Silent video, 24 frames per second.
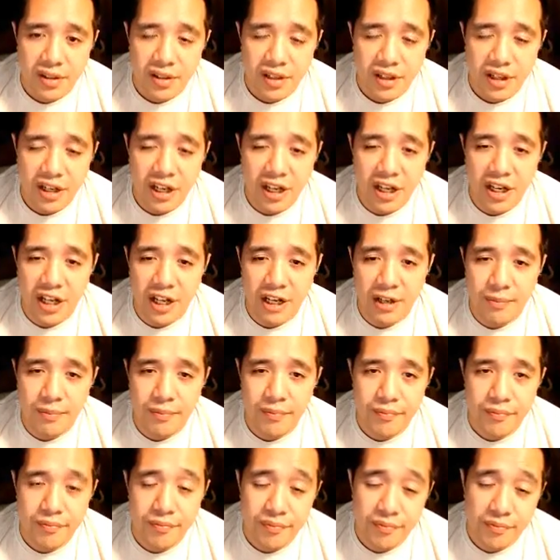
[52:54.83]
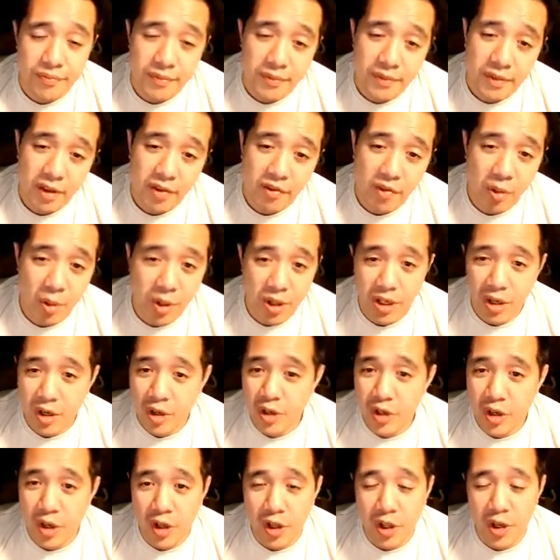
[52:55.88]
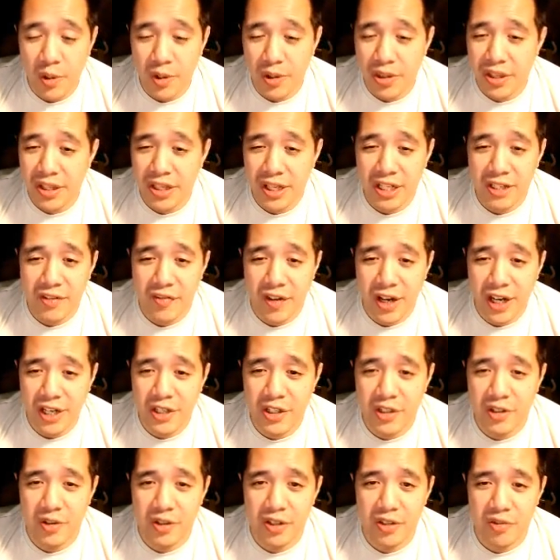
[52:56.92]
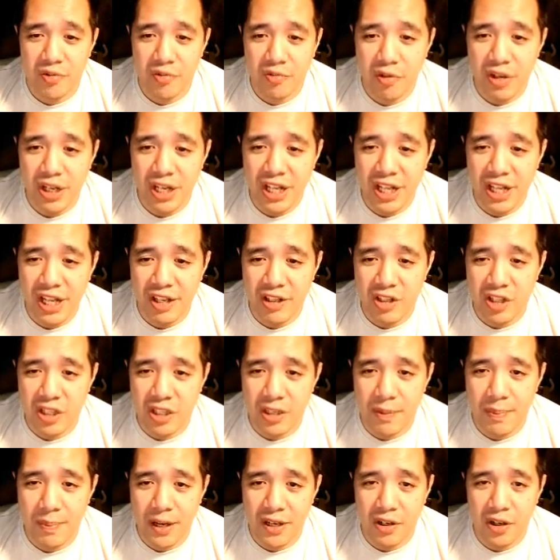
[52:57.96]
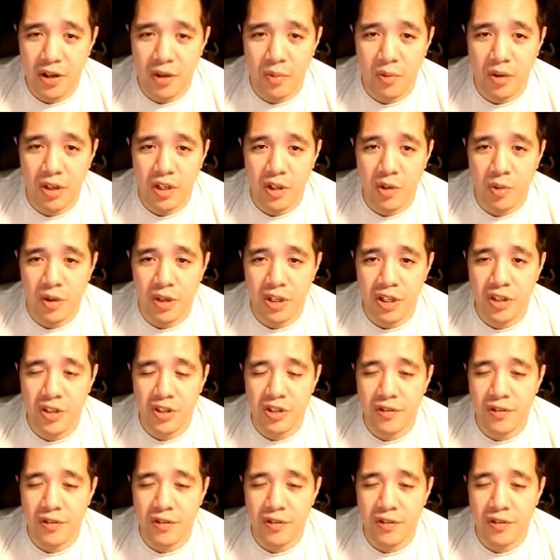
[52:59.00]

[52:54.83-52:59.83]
If you want to go YOLO with it, that's fine too. It's really just dependent on what you want to use it